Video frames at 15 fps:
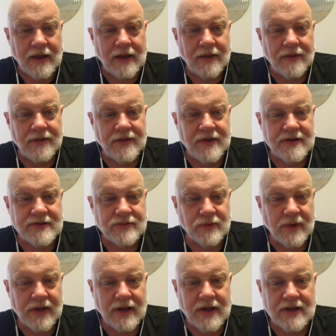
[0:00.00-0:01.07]
This
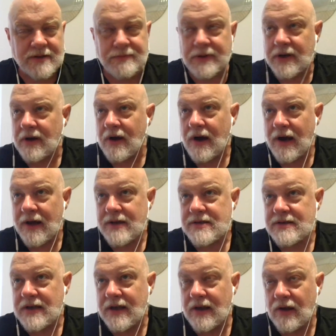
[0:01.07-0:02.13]
week, it's been hot
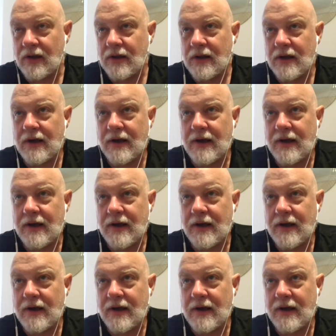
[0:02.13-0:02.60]
as hell.